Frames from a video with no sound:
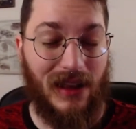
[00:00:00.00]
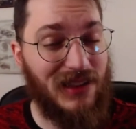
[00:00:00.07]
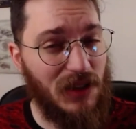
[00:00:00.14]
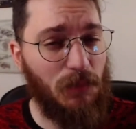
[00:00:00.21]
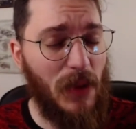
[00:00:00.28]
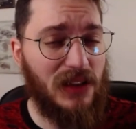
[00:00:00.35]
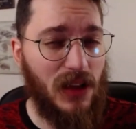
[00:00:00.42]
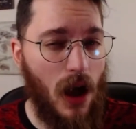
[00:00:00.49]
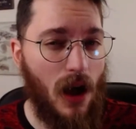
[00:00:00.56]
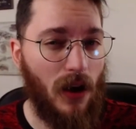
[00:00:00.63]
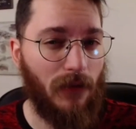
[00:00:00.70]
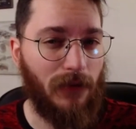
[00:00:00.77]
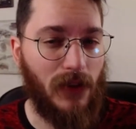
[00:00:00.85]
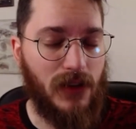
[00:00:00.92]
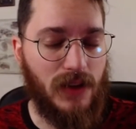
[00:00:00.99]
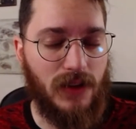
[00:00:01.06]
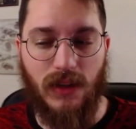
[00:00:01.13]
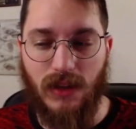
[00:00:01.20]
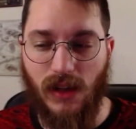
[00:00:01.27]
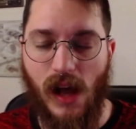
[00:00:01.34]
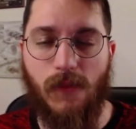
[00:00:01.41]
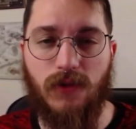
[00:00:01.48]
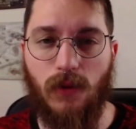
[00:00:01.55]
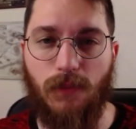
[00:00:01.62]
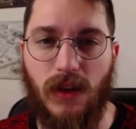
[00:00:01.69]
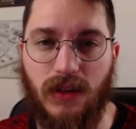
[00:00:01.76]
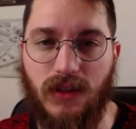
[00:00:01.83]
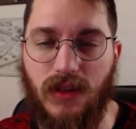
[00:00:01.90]
It's a bit tough. These climbs are a
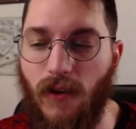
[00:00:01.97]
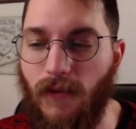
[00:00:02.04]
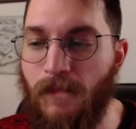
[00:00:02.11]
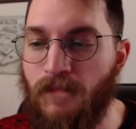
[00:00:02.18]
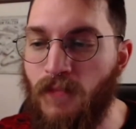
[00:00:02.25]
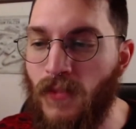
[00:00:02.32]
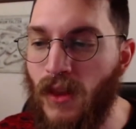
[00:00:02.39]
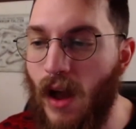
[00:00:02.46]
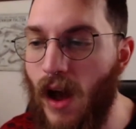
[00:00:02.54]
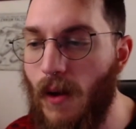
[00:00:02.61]
bit tough.